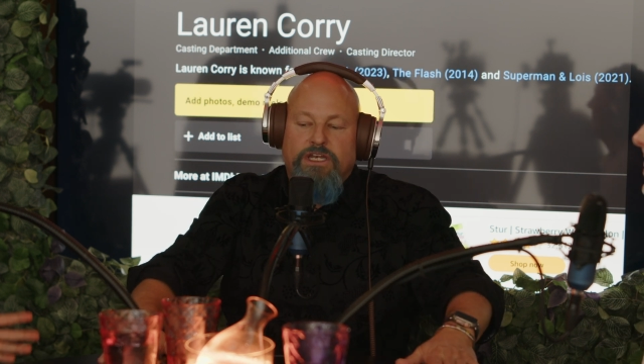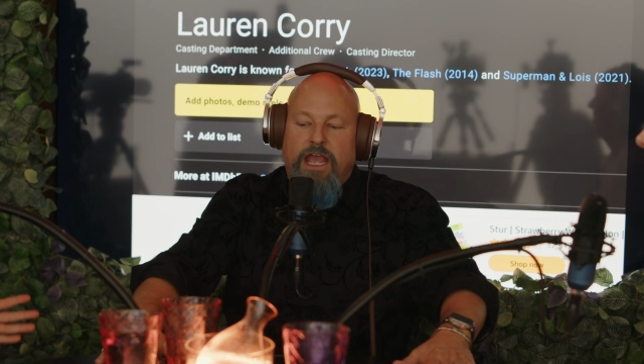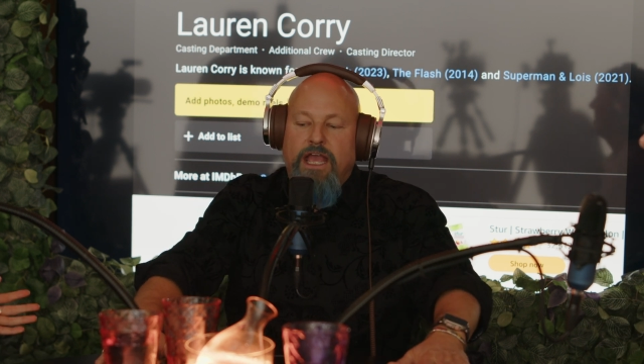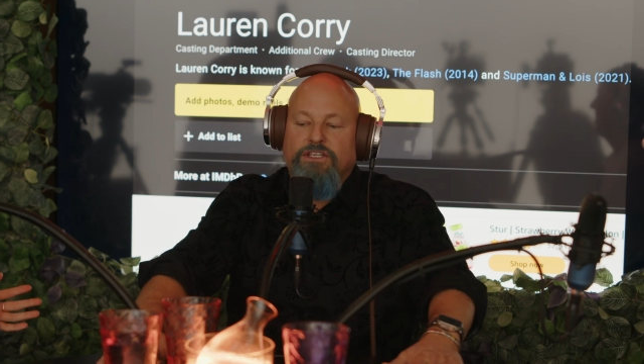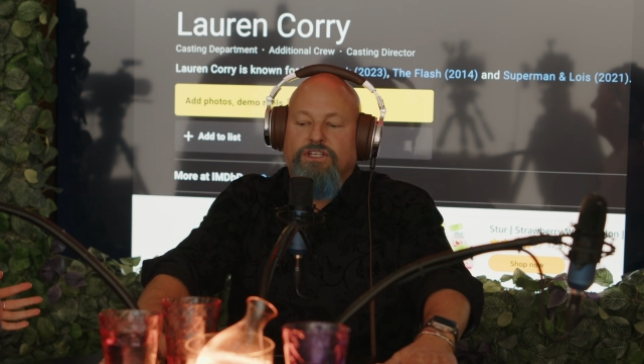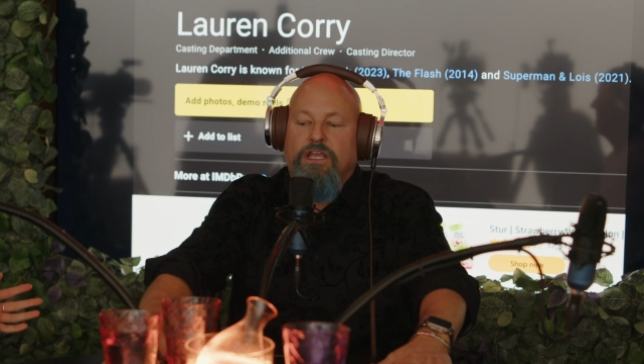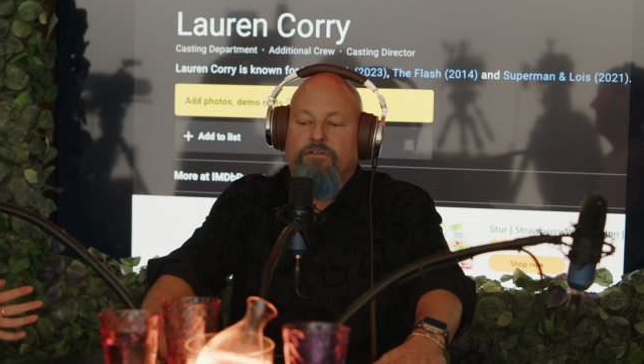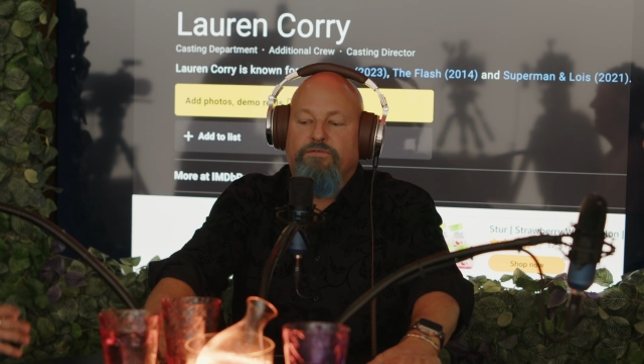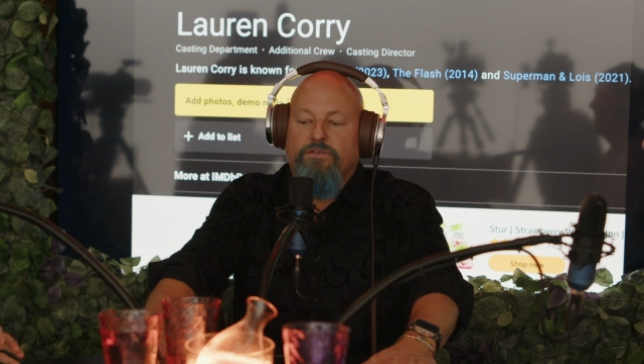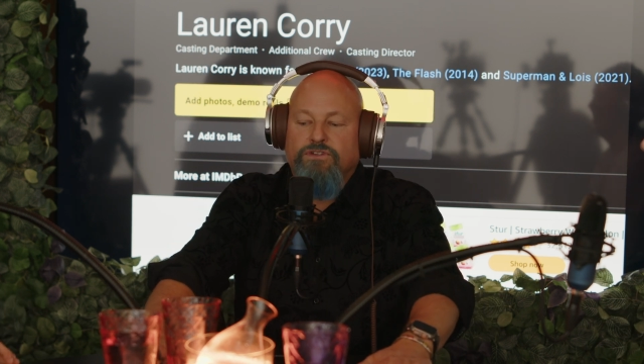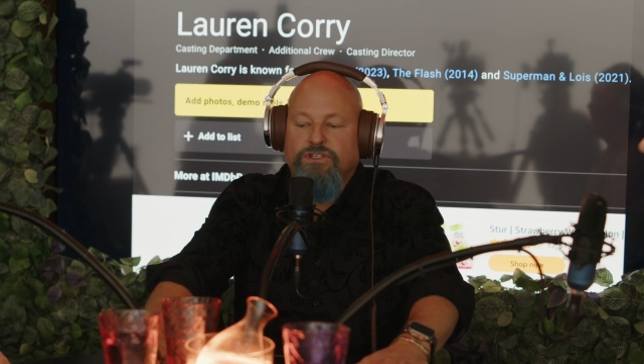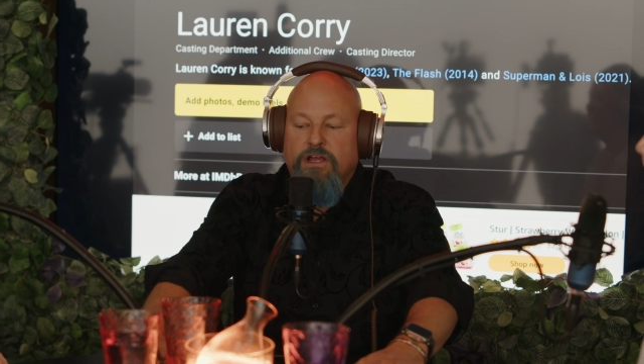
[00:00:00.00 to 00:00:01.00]
and asking
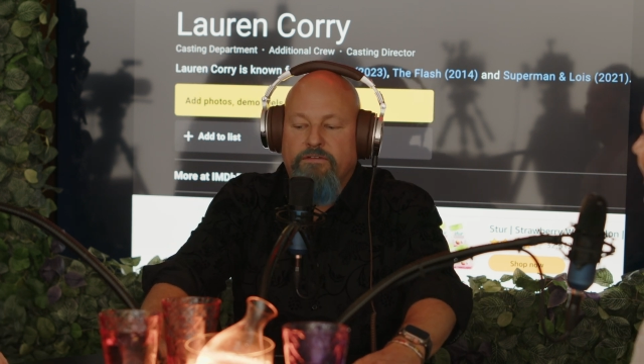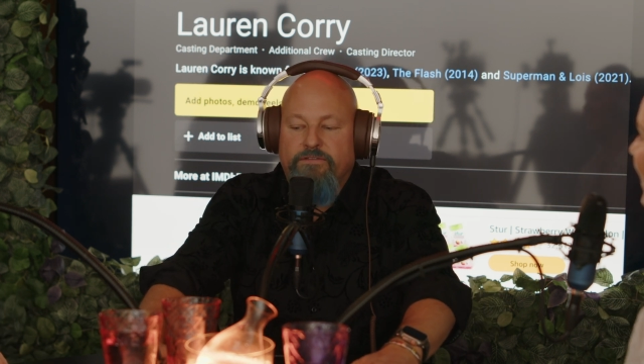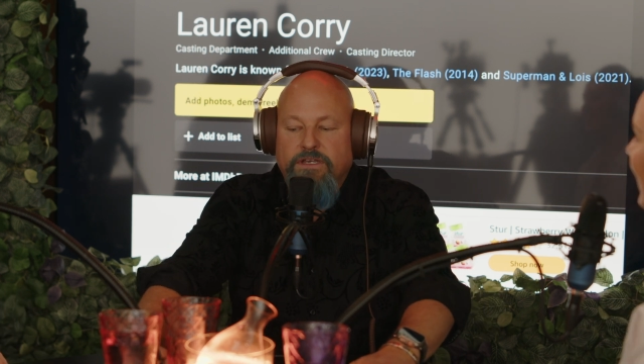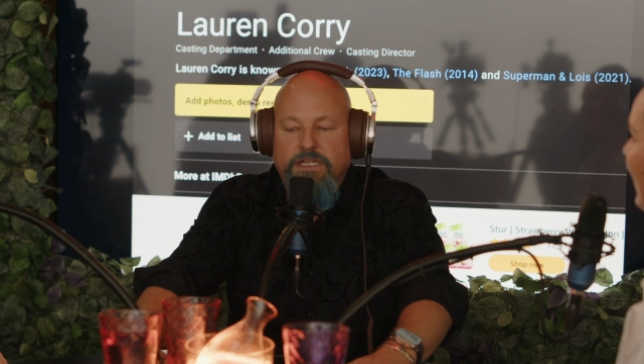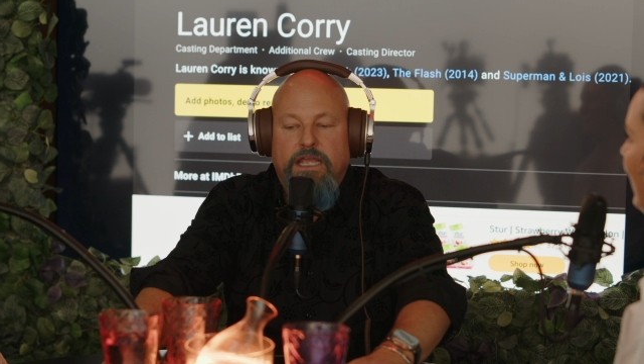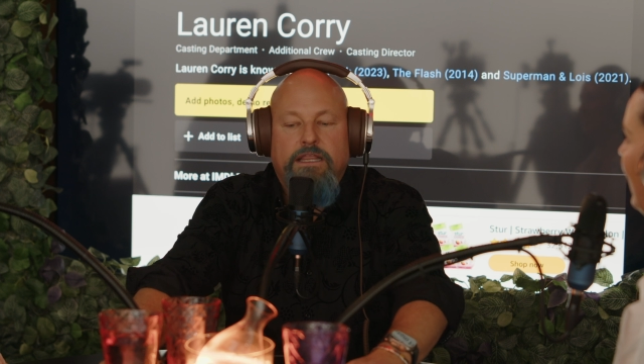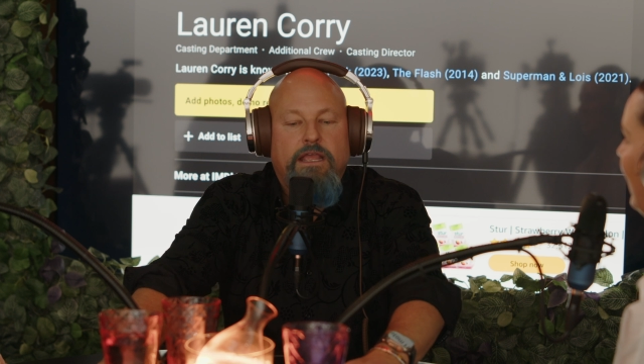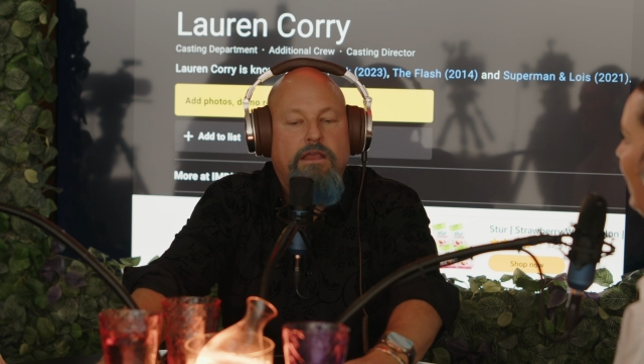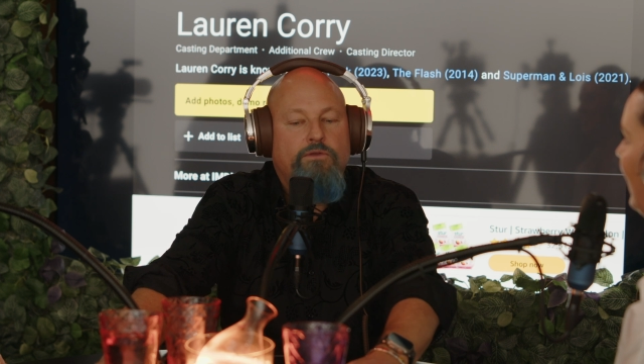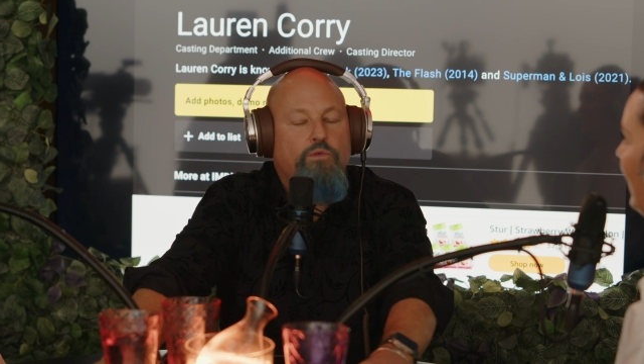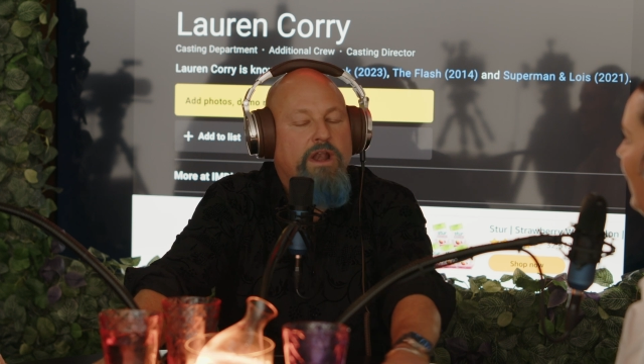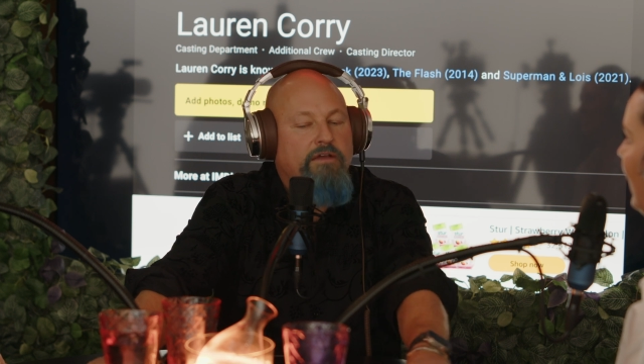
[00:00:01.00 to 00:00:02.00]
for stuff a day,
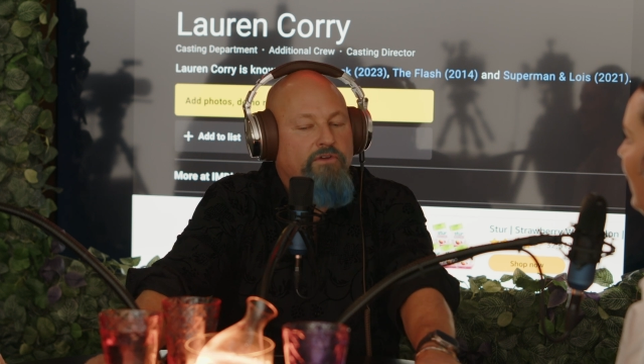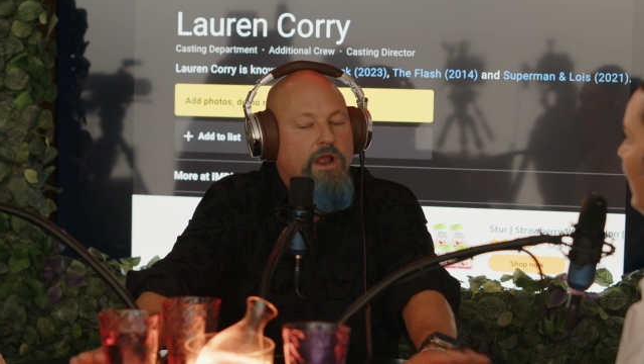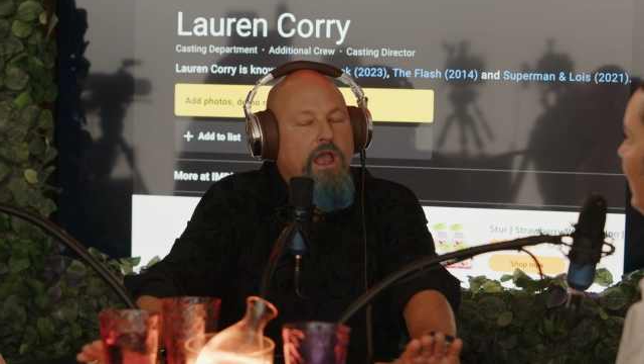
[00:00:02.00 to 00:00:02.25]
whatever.